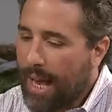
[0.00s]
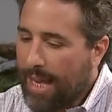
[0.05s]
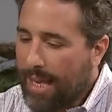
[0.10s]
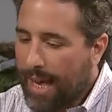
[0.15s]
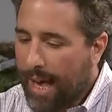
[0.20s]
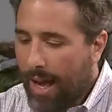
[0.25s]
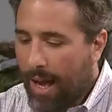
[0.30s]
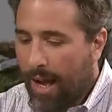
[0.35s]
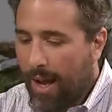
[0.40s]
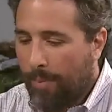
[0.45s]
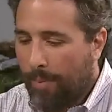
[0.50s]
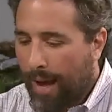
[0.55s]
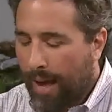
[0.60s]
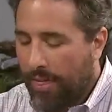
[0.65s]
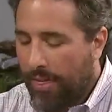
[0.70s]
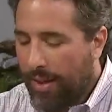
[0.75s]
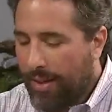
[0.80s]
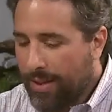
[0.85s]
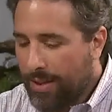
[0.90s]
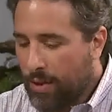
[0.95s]
Yeah, um, I
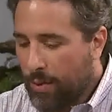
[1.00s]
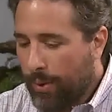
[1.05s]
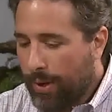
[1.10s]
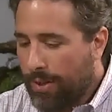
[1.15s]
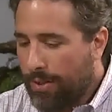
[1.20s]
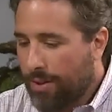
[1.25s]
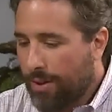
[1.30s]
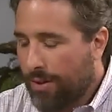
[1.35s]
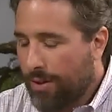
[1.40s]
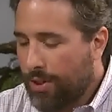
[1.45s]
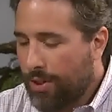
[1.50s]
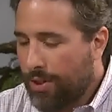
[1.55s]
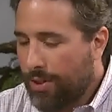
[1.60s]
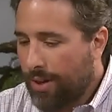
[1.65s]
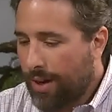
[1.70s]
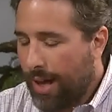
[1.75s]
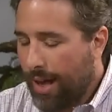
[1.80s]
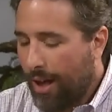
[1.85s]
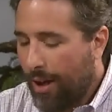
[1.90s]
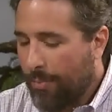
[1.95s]
think this
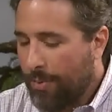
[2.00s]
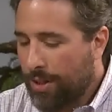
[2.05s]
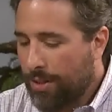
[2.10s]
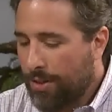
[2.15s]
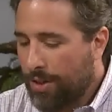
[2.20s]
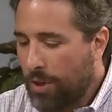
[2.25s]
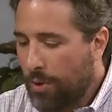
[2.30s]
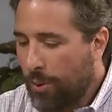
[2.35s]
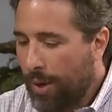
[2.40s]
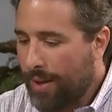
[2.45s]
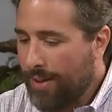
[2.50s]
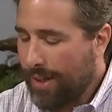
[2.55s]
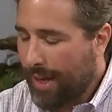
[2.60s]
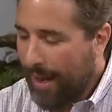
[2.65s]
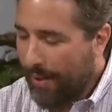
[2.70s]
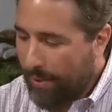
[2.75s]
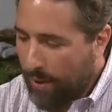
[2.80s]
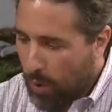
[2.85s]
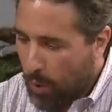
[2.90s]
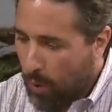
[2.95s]
research helps in two ways.
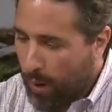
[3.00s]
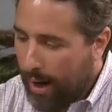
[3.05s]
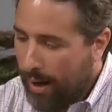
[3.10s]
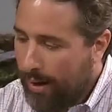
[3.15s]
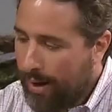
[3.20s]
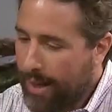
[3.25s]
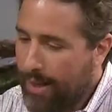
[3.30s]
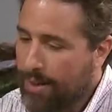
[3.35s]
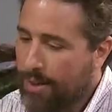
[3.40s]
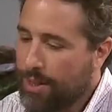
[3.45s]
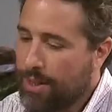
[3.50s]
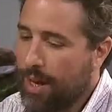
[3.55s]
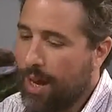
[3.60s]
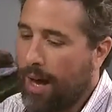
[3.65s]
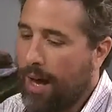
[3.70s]
Again, the awareness.